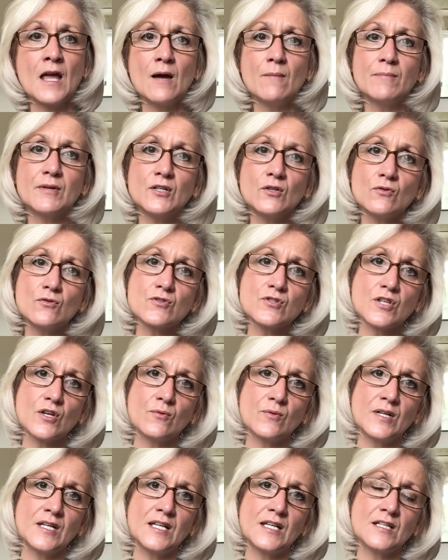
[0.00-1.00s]
But also
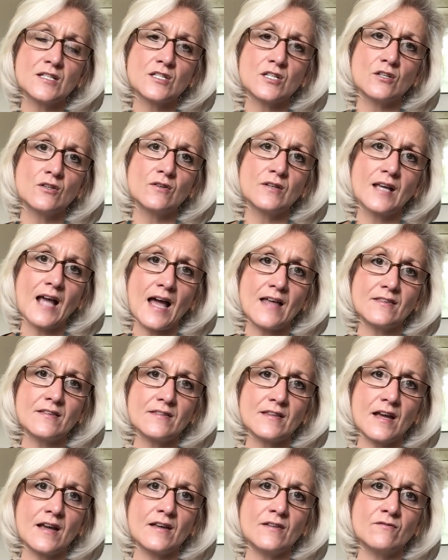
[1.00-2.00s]
we need to gather
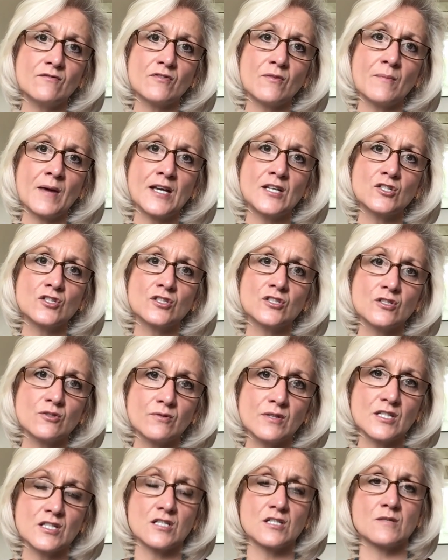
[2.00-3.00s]
that information to
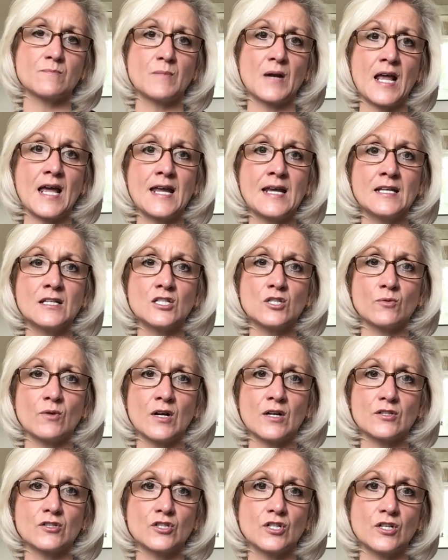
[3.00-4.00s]
explain to
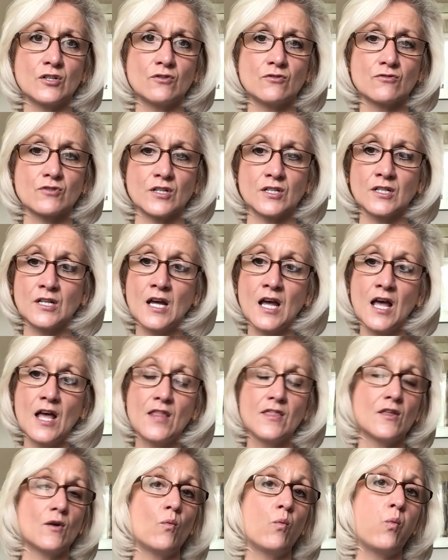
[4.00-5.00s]
our children
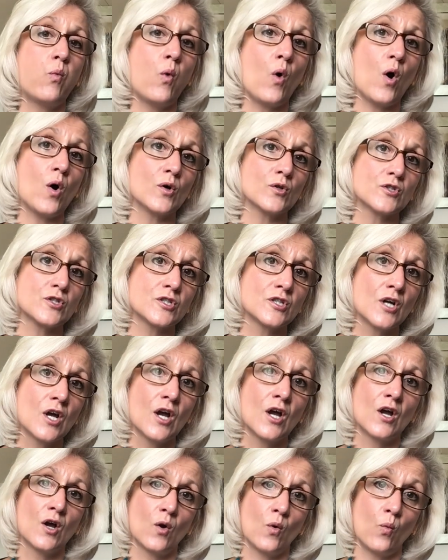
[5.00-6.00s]
the what,
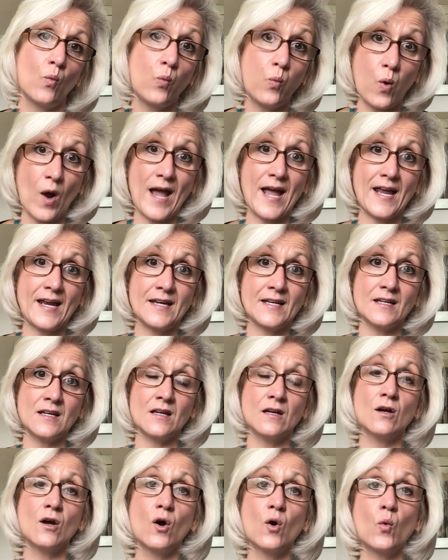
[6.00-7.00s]

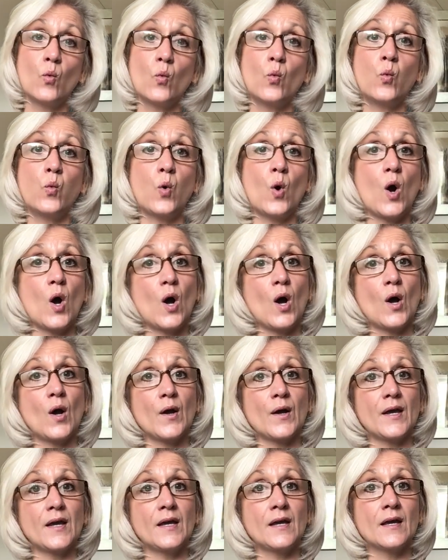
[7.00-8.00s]
when,
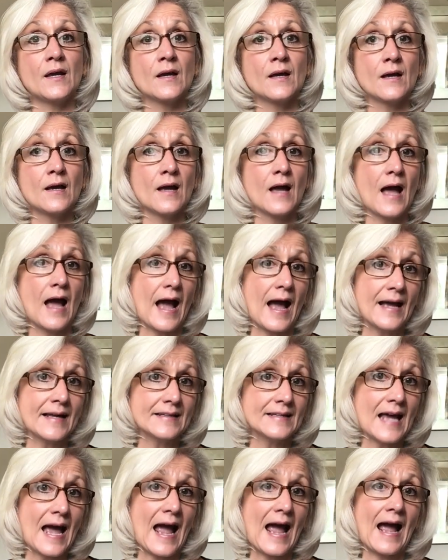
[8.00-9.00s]
why and
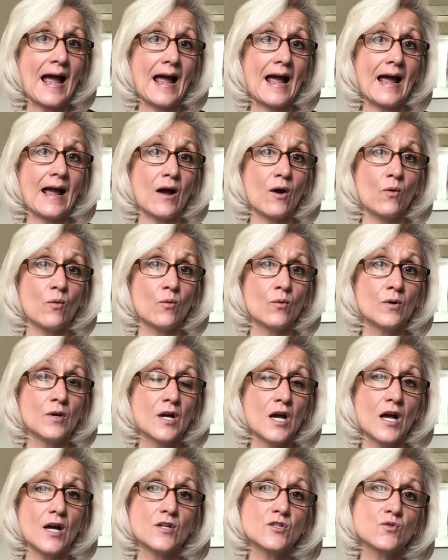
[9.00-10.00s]
how,
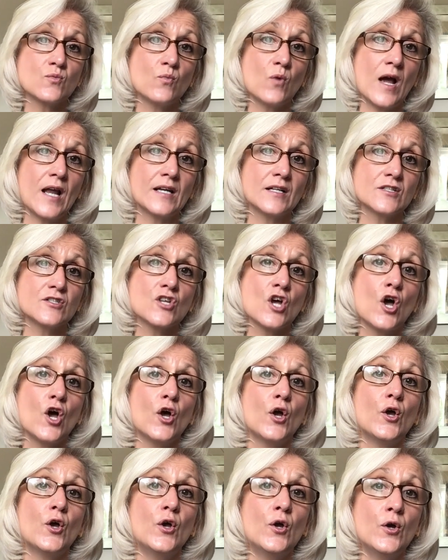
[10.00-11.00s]
as well as
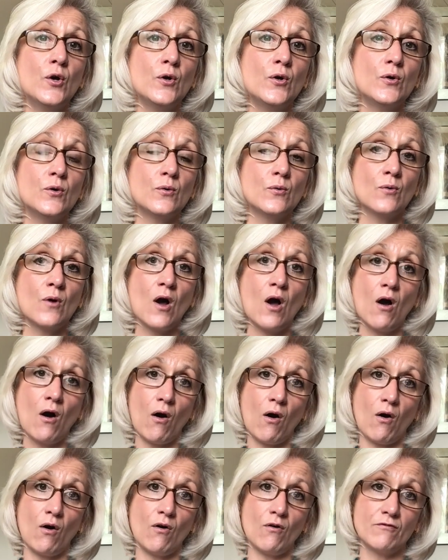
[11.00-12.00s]
who
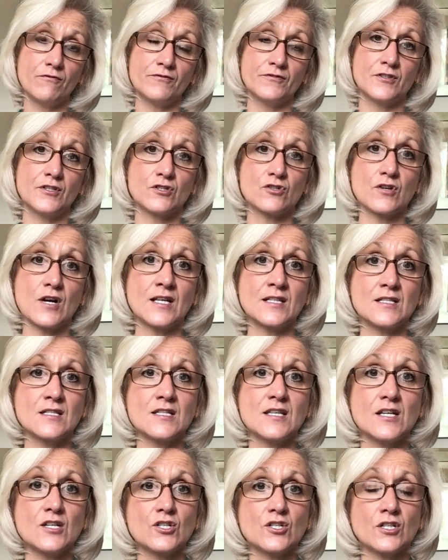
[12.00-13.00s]
of the
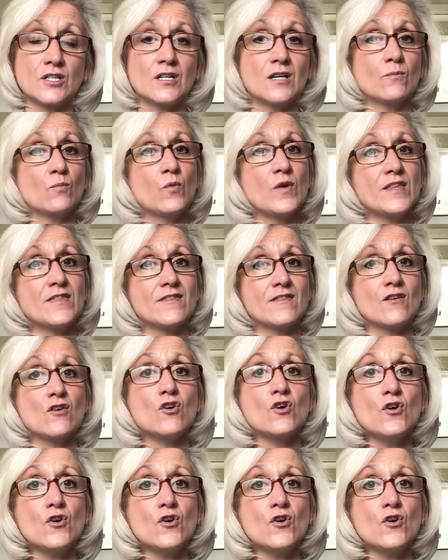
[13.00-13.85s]
transition. And with the